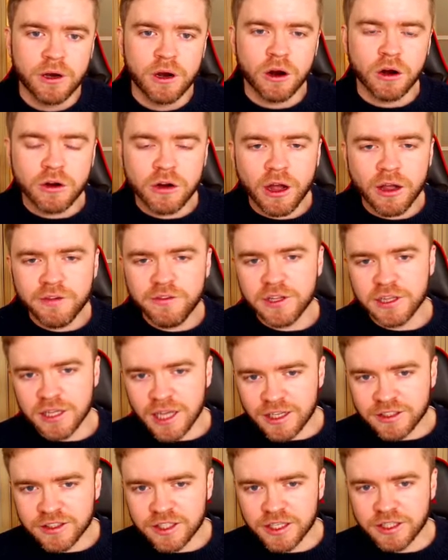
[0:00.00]
Archiving
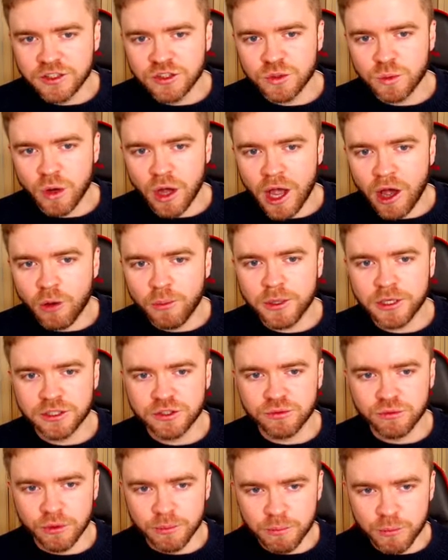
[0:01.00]
lessons will help
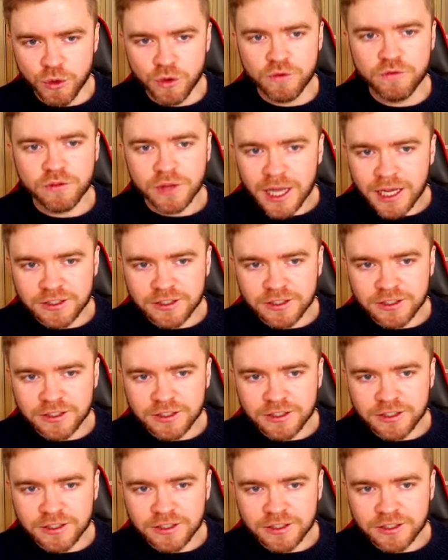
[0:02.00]
us remove